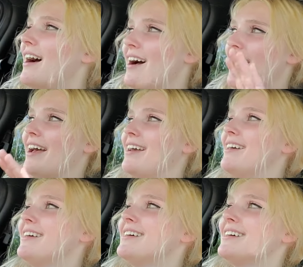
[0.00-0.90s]
Hi.
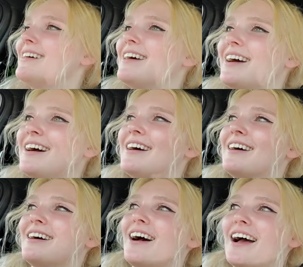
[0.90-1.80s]

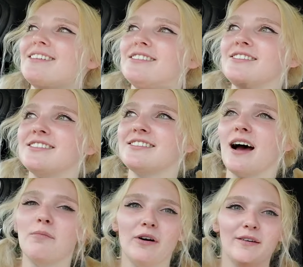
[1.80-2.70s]
I should just
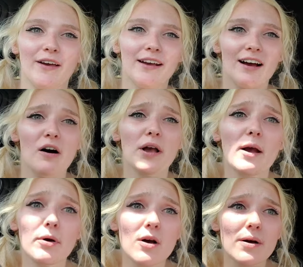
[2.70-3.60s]
stop waving. Okay,
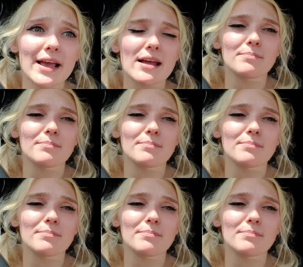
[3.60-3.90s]
we're going in,